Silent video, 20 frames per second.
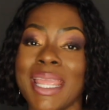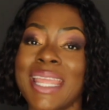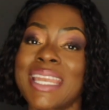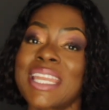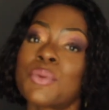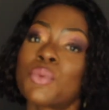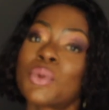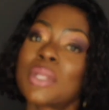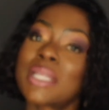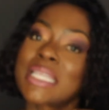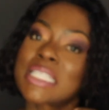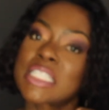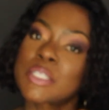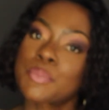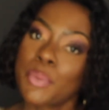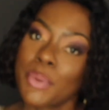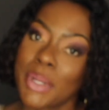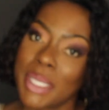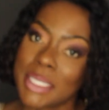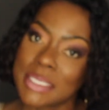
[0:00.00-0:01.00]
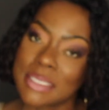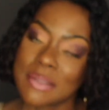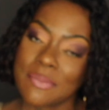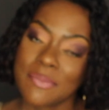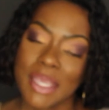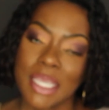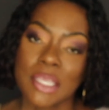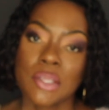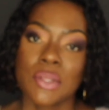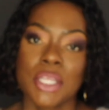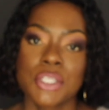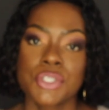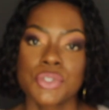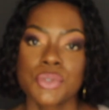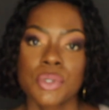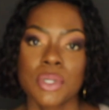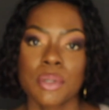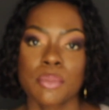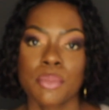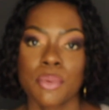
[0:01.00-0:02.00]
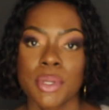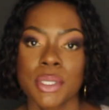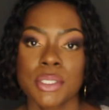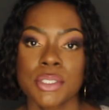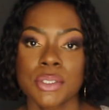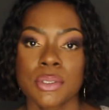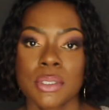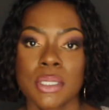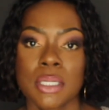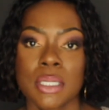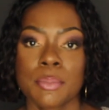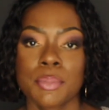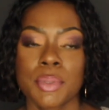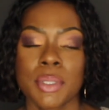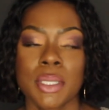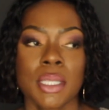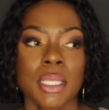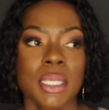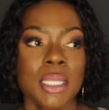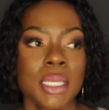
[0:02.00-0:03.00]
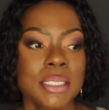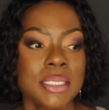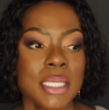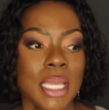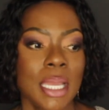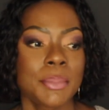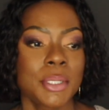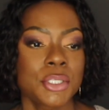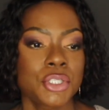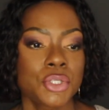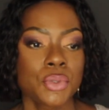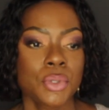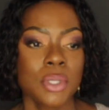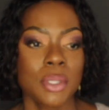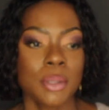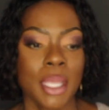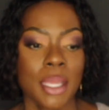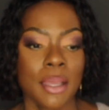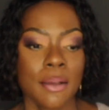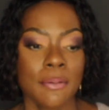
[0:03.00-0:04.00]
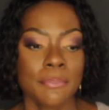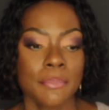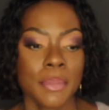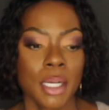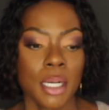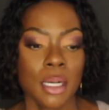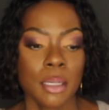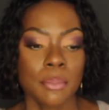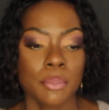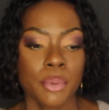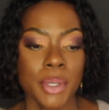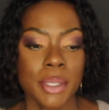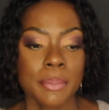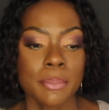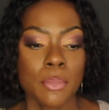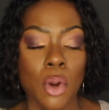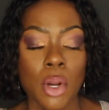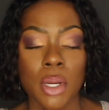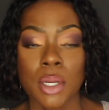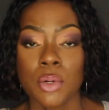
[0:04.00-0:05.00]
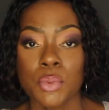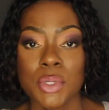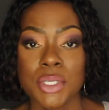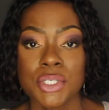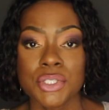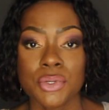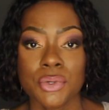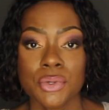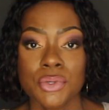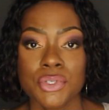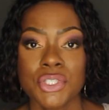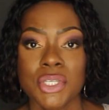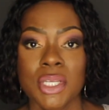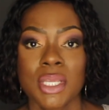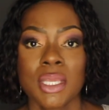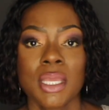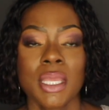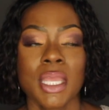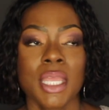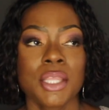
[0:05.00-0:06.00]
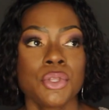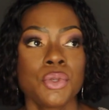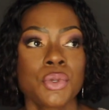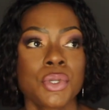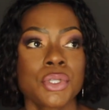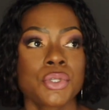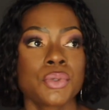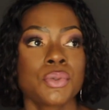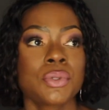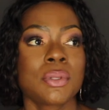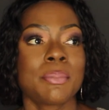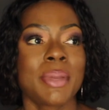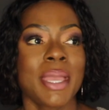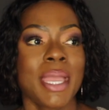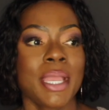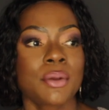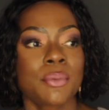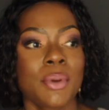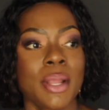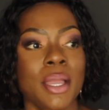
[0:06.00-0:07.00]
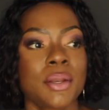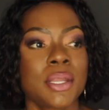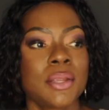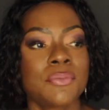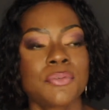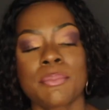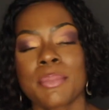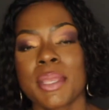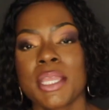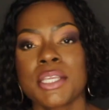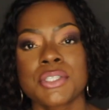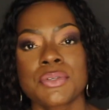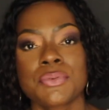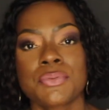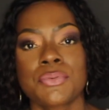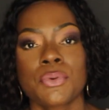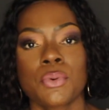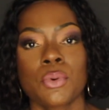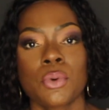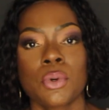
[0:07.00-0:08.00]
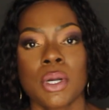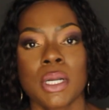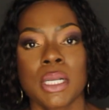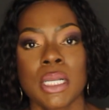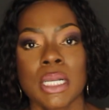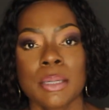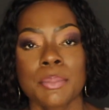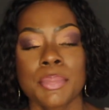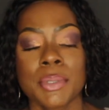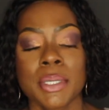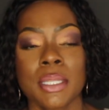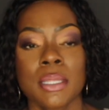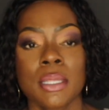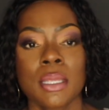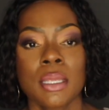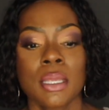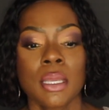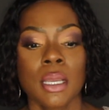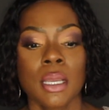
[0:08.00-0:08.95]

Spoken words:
they really express the value that you're going to bring to a company. Anytime that you can have bring market research and you can do the background information for a company,